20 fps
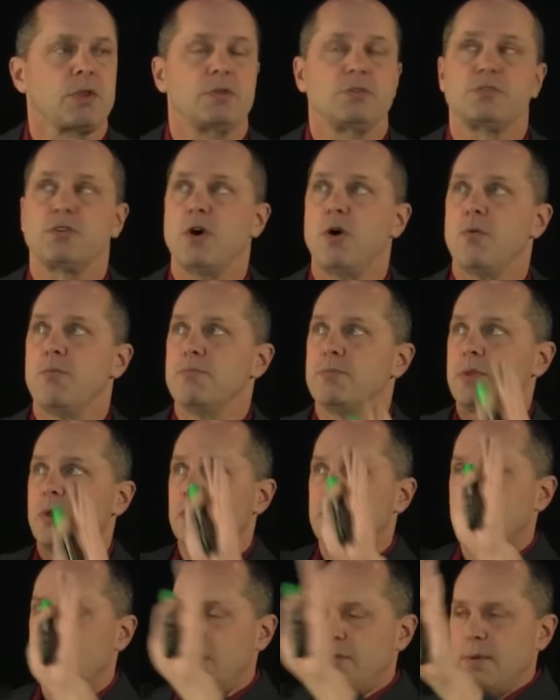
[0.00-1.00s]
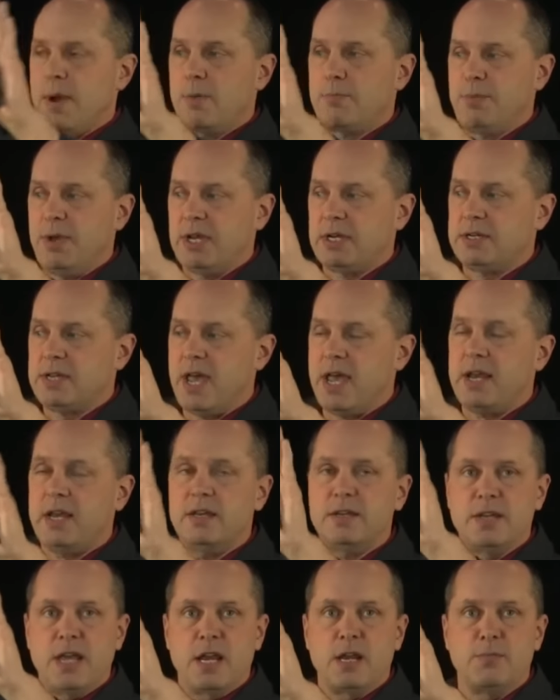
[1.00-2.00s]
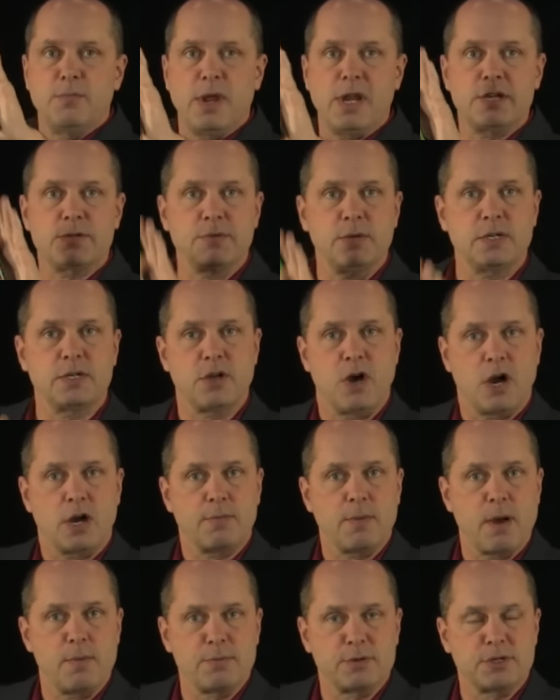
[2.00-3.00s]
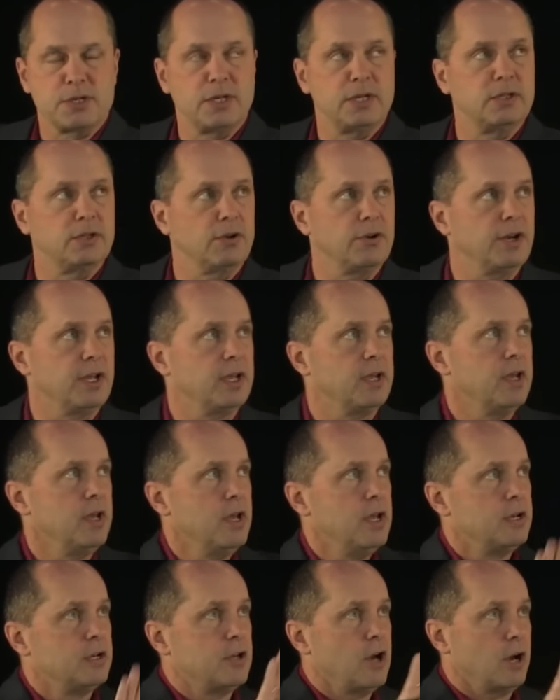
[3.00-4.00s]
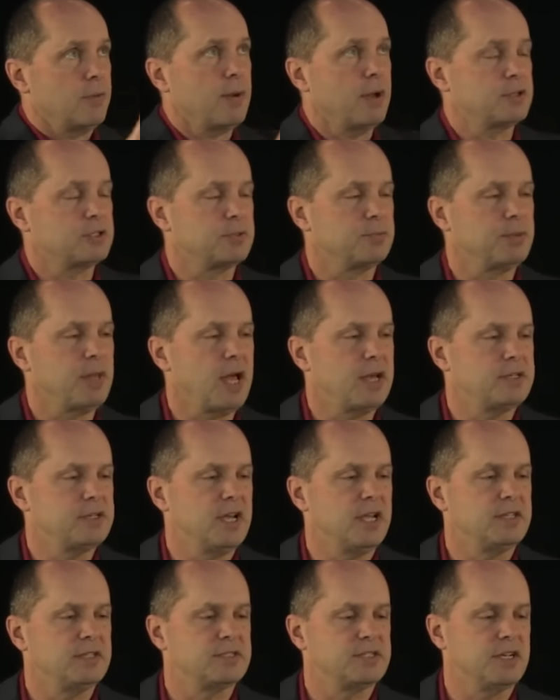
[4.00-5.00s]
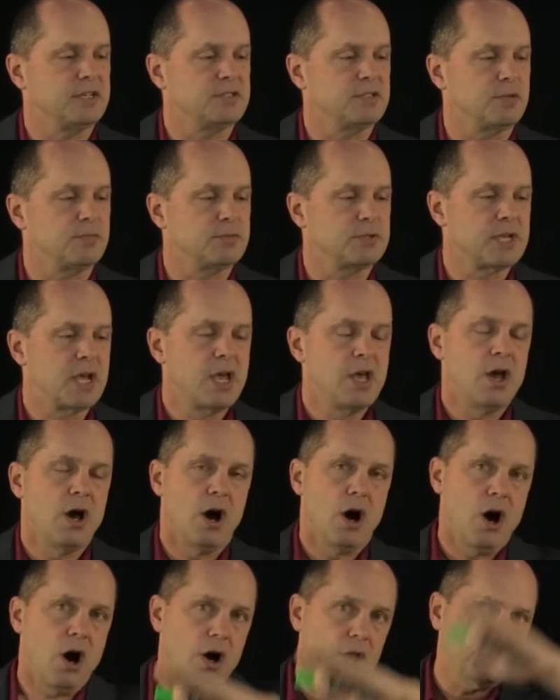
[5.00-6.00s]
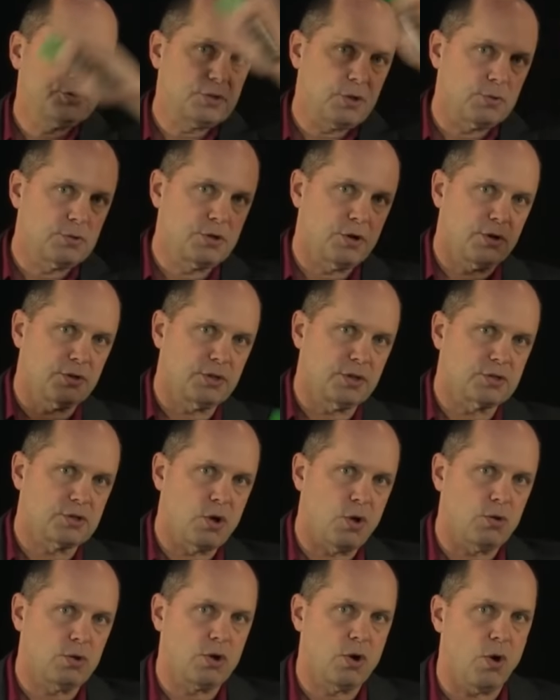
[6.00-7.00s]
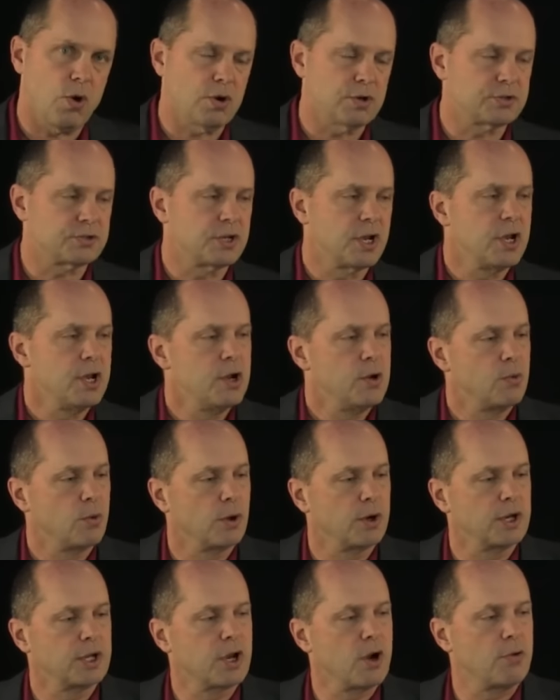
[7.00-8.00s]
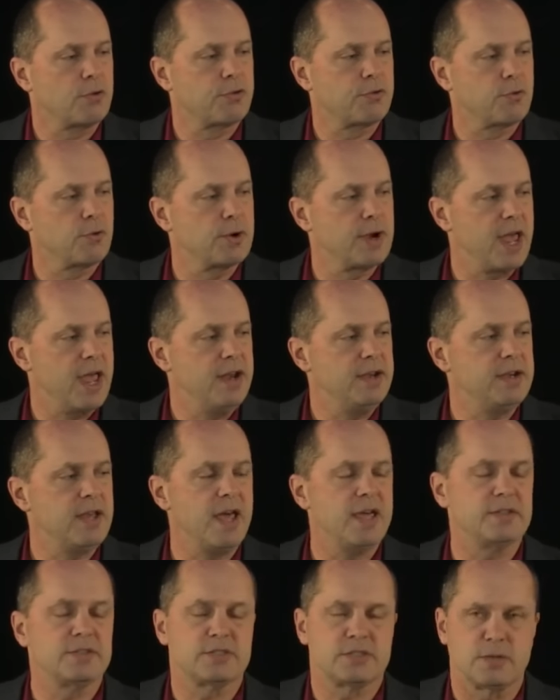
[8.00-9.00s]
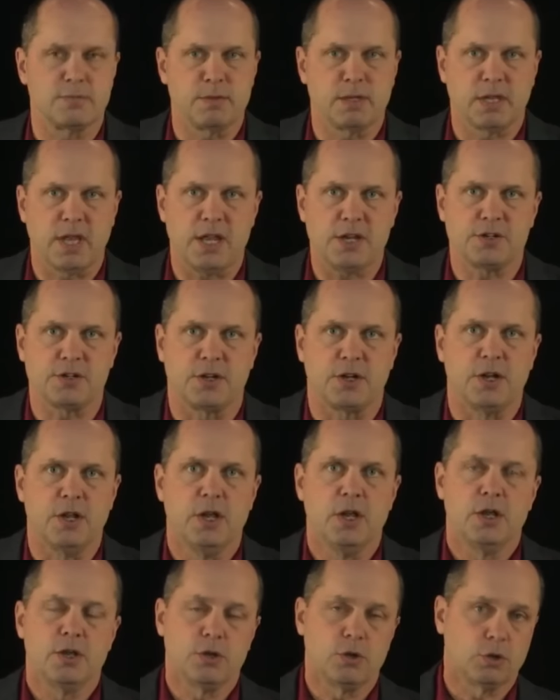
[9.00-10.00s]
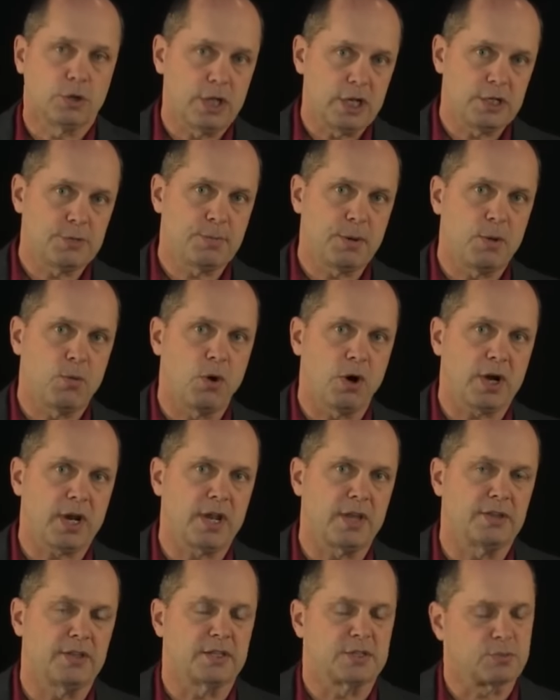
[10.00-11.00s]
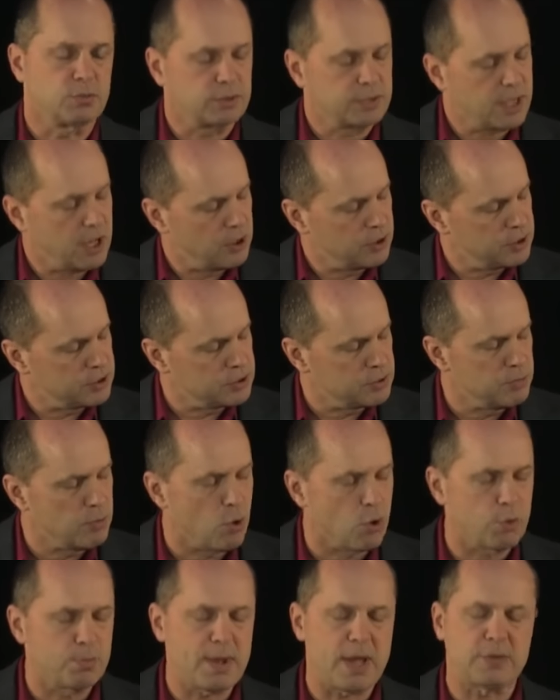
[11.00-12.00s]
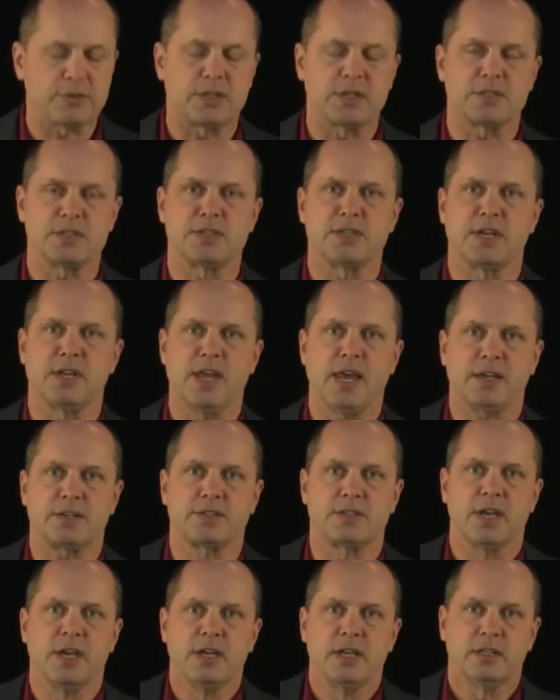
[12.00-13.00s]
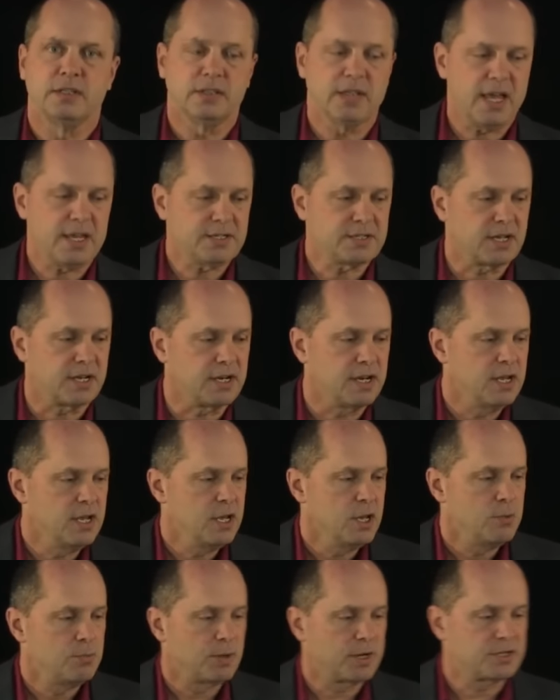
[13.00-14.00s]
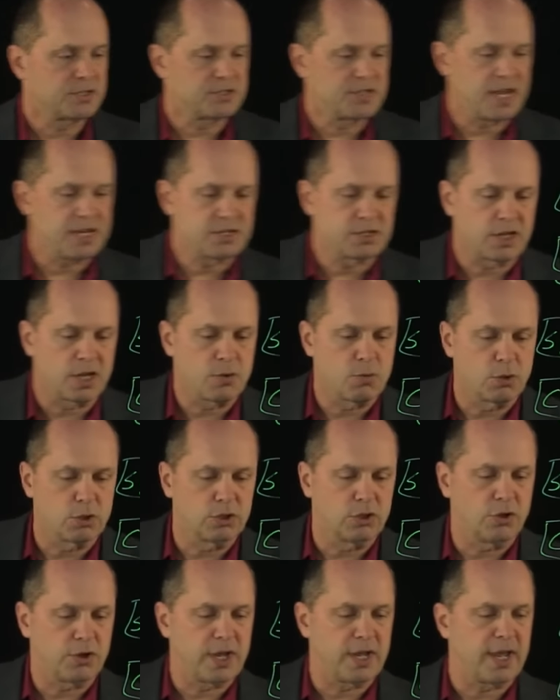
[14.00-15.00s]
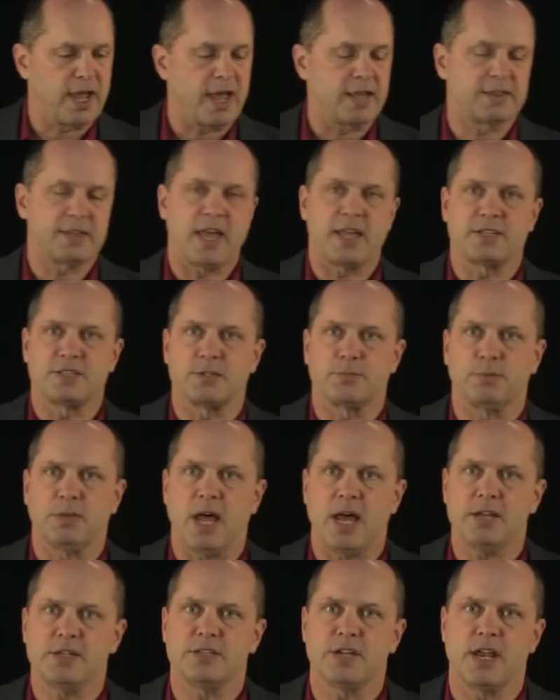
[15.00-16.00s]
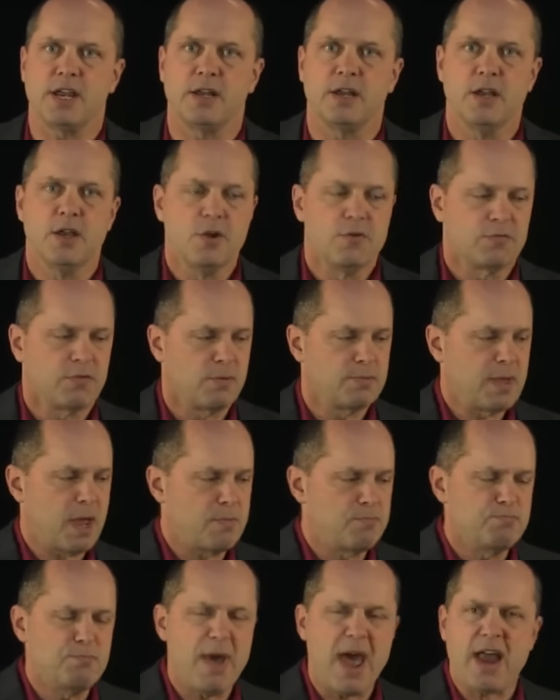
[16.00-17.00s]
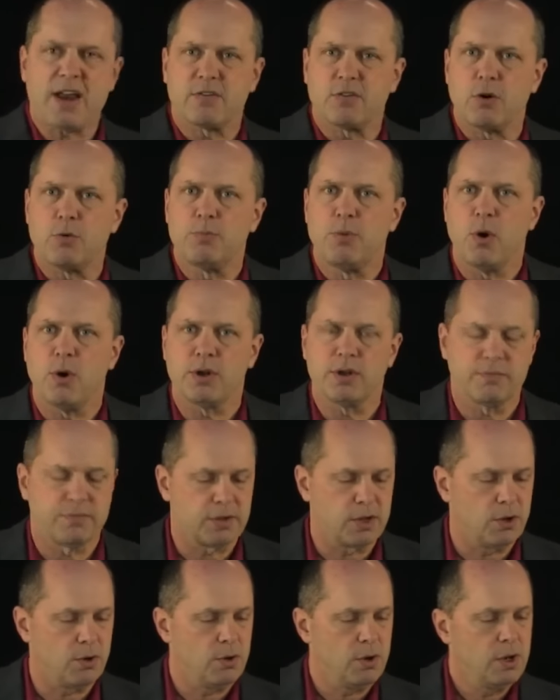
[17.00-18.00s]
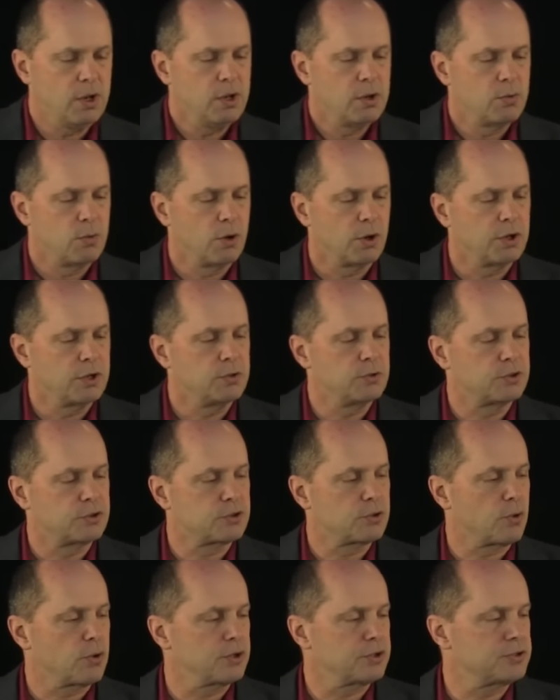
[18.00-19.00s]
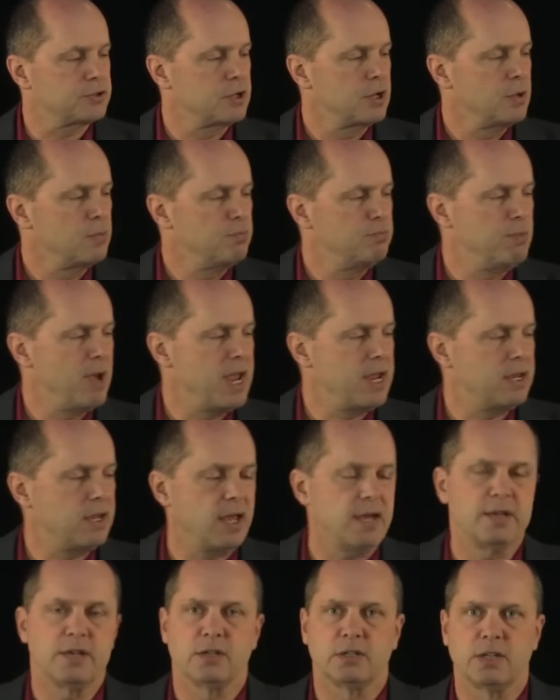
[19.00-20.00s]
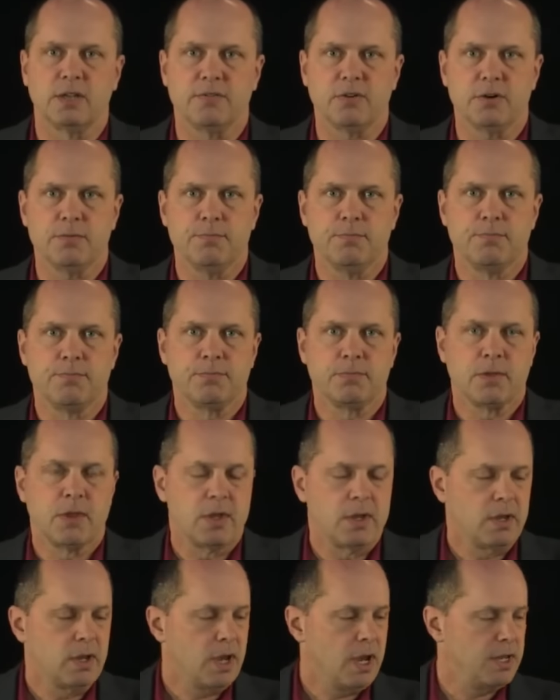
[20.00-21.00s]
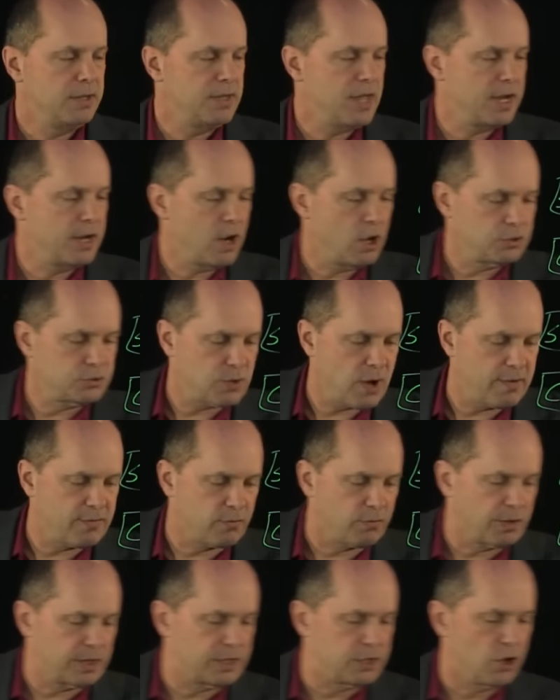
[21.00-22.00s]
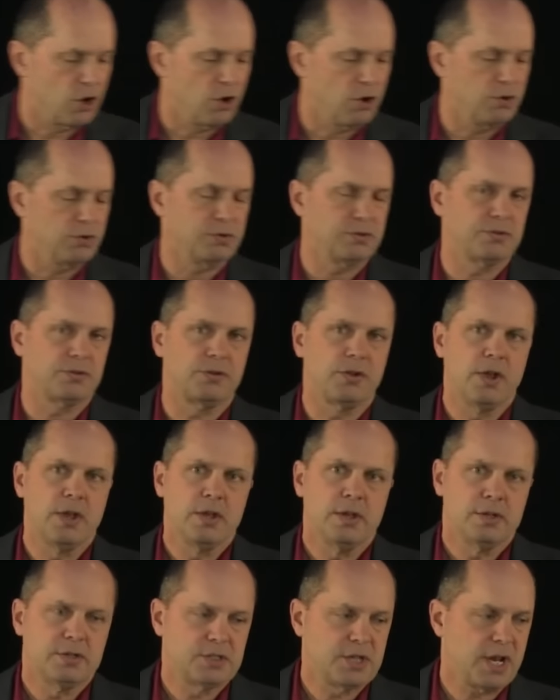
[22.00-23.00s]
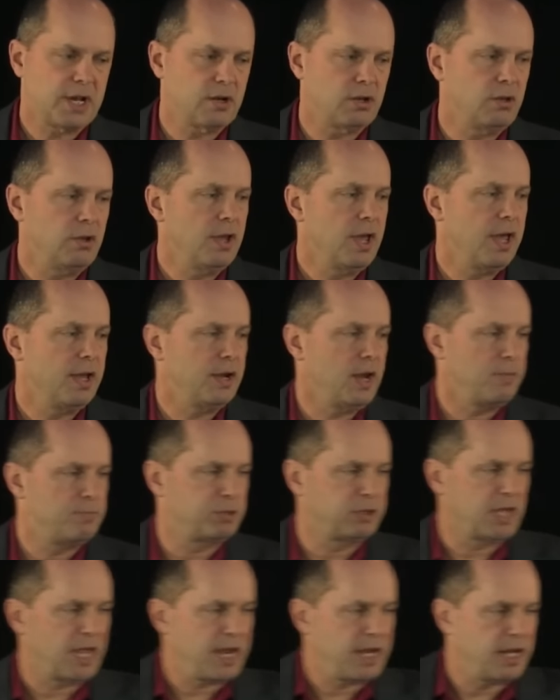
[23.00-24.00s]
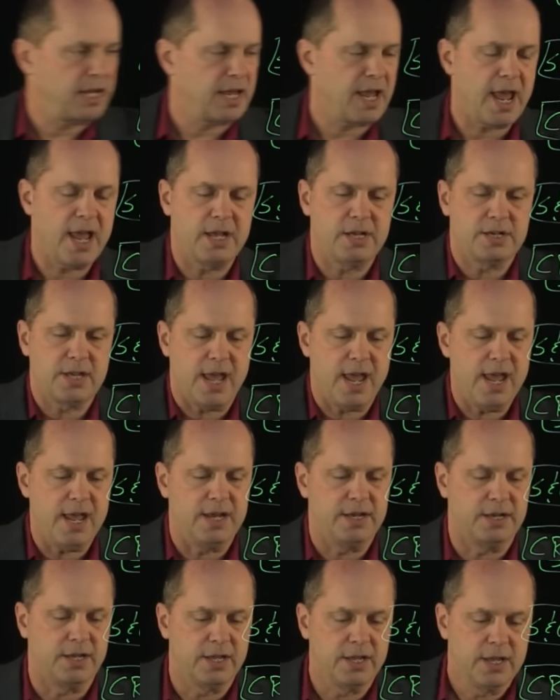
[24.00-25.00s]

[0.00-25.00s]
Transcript: So, talk about big data and data management, talk about machine learning, talk about supply chain systems. Also, during this whole course, we're going to go through an end-to-end simulation. You'll each be working on this, and we'll tell you some more about this in the next lesson. But essentially, we're looking at that supply chain from that macro point of view, where you source, make, and deliver, and then also have a returns channel and a planning end-to-end.